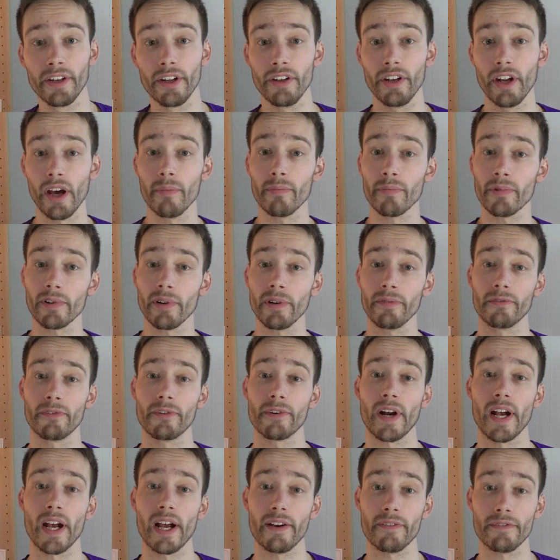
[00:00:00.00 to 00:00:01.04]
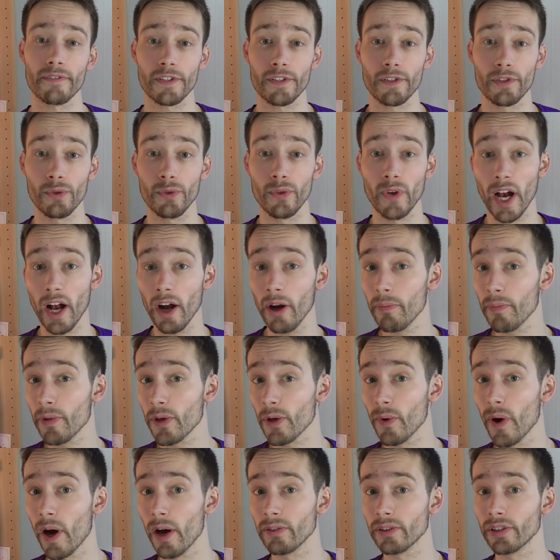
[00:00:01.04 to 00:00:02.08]
a number of graphs to help
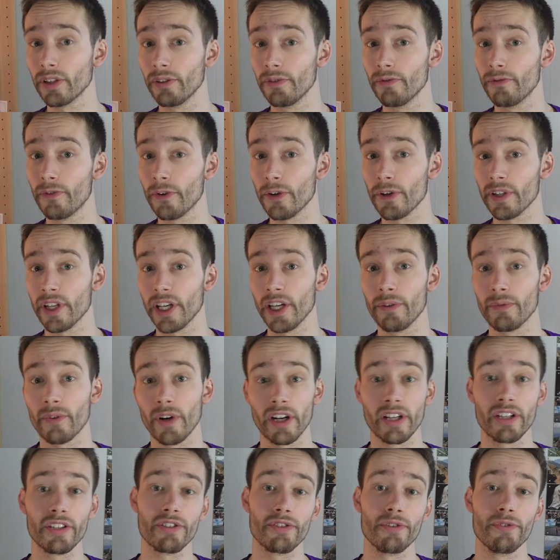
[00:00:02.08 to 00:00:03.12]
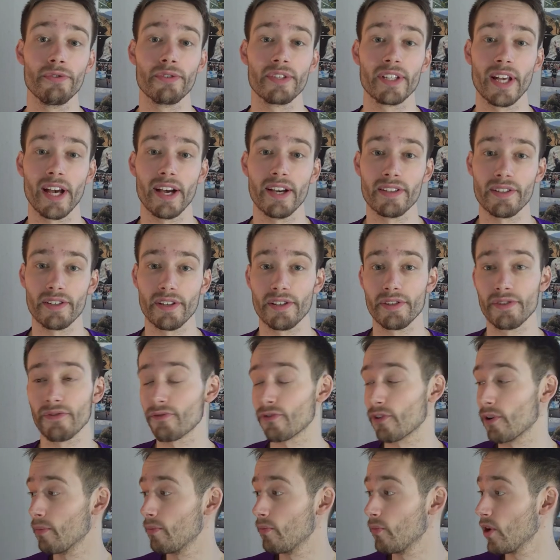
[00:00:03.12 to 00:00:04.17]
you out converting running shoe sizes
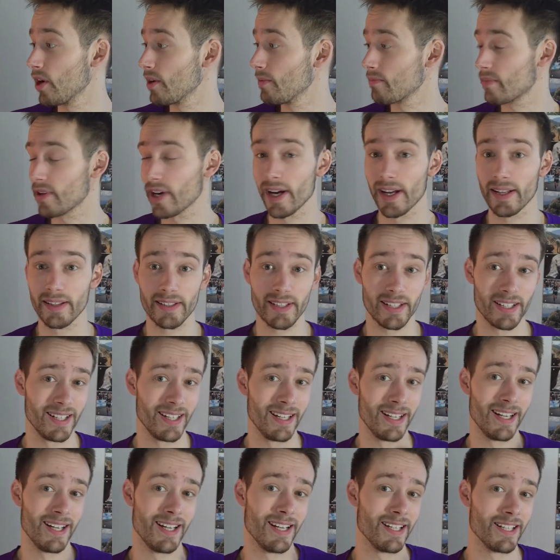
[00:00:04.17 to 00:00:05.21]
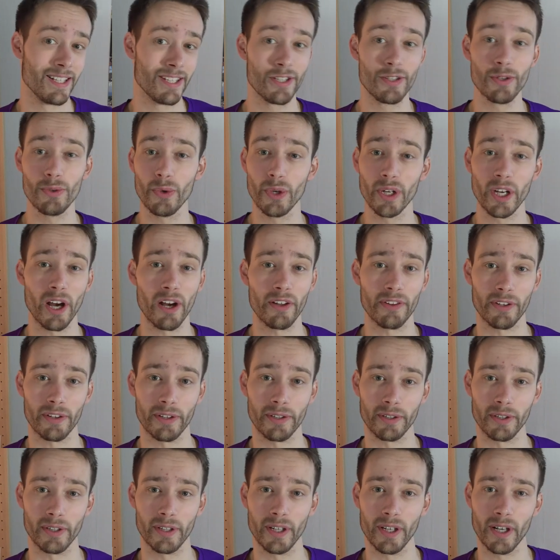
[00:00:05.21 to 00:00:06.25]
from one brand to
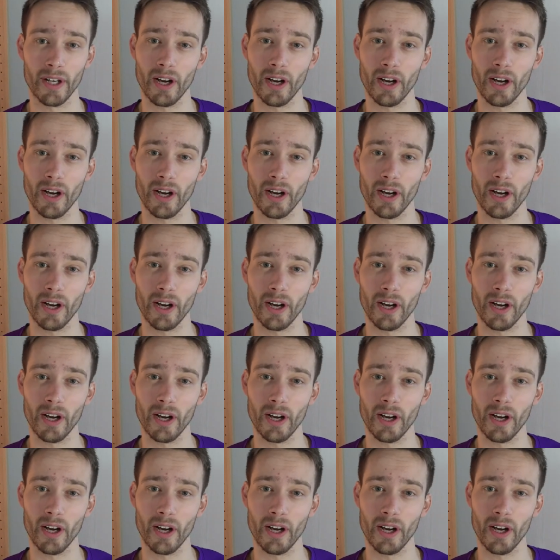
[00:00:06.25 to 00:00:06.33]
another.